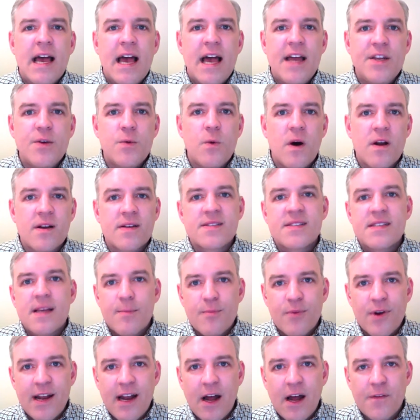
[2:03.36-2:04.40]
and you want to
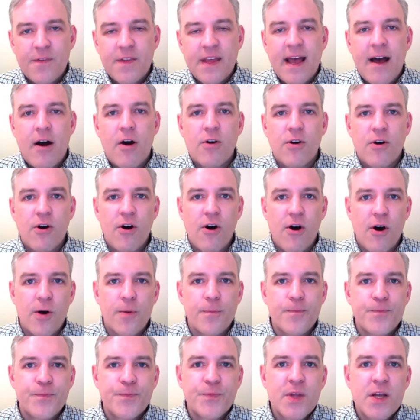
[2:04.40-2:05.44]
separate out the
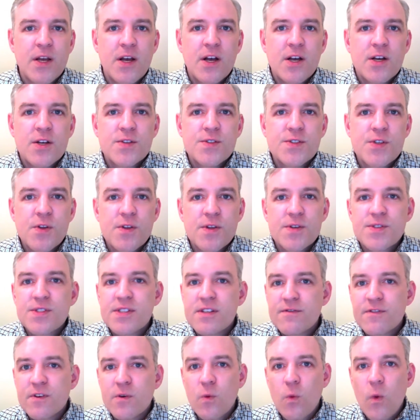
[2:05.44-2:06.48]
alcohol. So there's
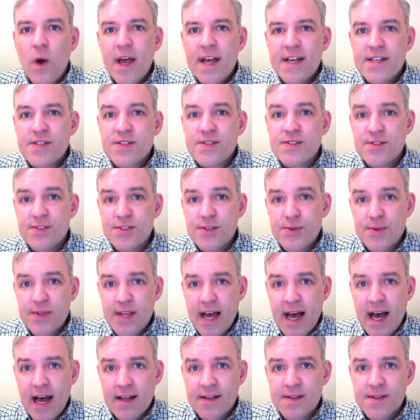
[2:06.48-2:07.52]
different ways to do
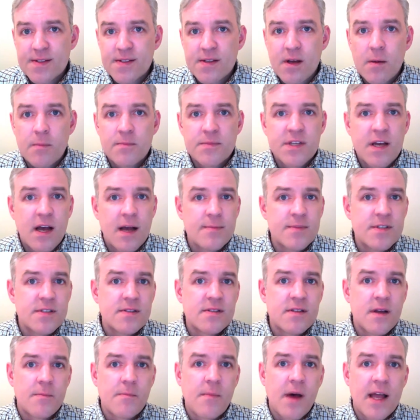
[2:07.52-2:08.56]
that. Sometimes
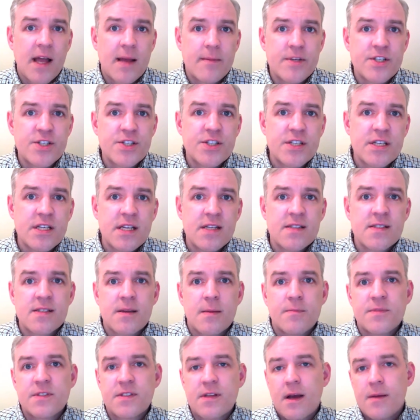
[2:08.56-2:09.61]
it's done by a machine,
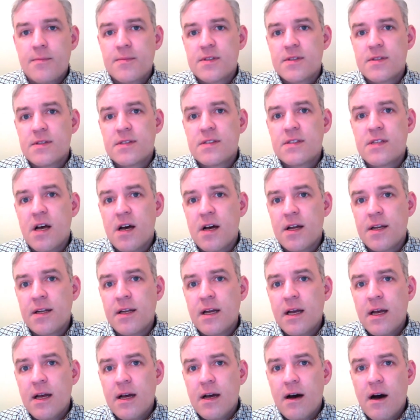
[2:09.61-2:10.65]
sometimes it's
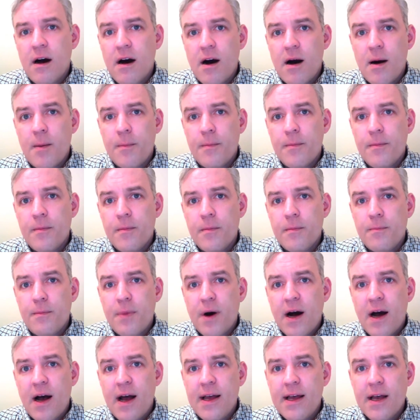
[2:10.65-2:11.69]
done
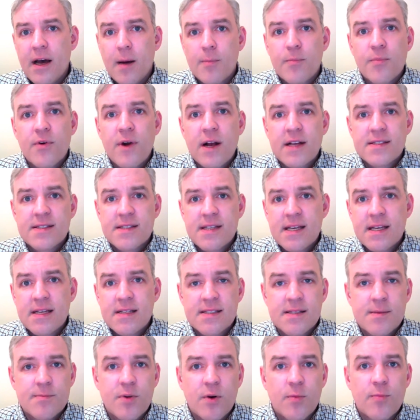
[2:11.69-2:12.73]
by pressing,
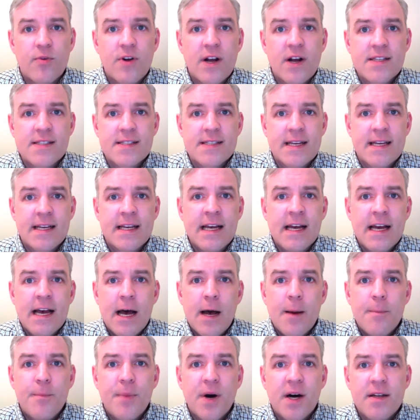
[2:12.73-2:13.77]
simple pressing,
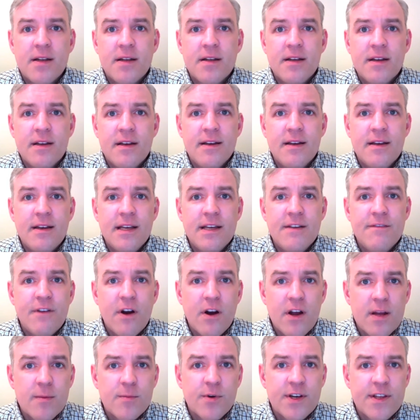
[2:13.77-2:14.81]
but
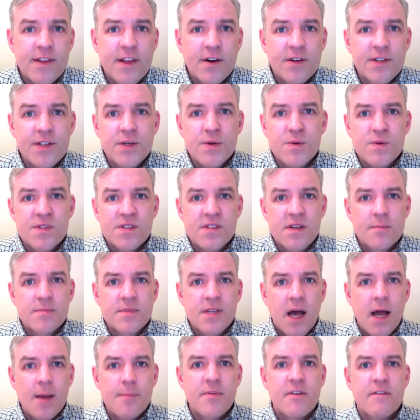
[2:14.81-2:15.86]
invariably they'll use some
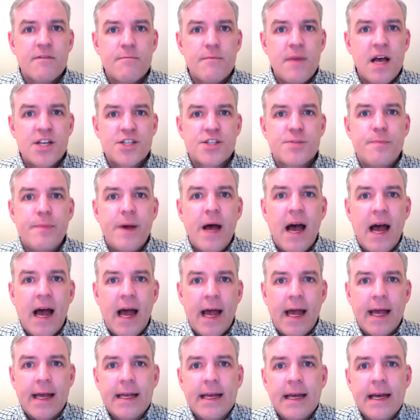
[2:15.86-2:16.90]
type of mesh
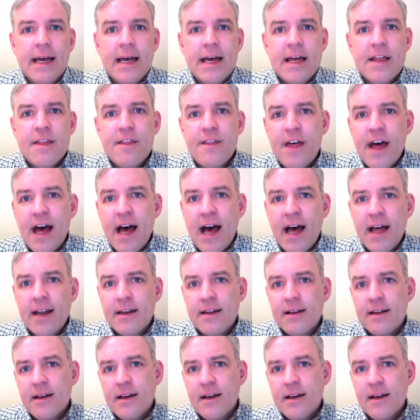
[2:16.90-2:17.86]
bag that